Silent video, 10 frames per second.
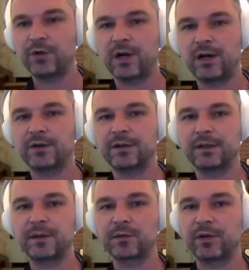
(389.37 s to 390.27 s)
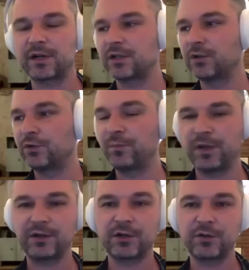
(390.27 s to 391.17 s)
hard it is to actually do
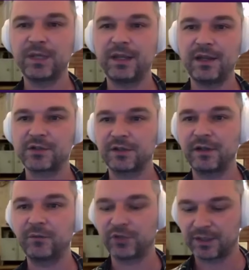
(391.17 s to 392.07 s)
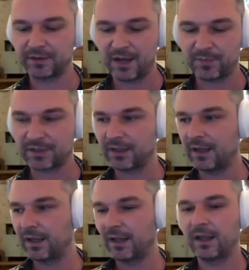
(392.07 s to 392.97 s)
better documentation and more examples,
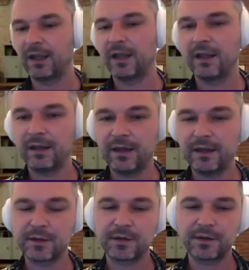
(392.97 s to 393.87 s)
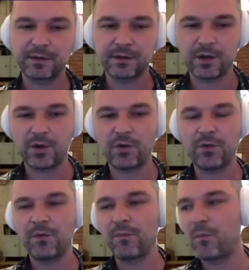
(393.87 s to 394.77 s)
it is
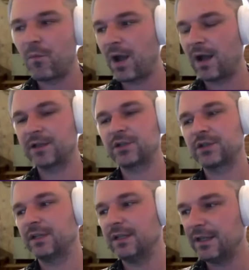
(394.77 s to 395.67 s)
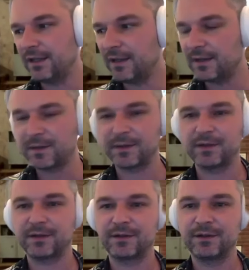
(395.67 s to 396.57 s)
so much
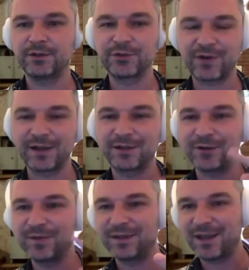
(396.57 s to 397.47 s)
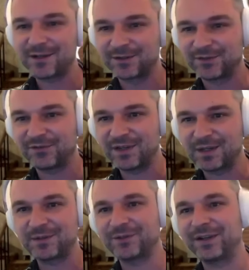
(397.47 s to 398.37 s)
easier to write documentation for
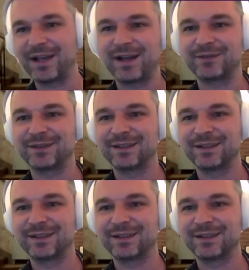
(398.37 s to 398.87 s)
things you already have.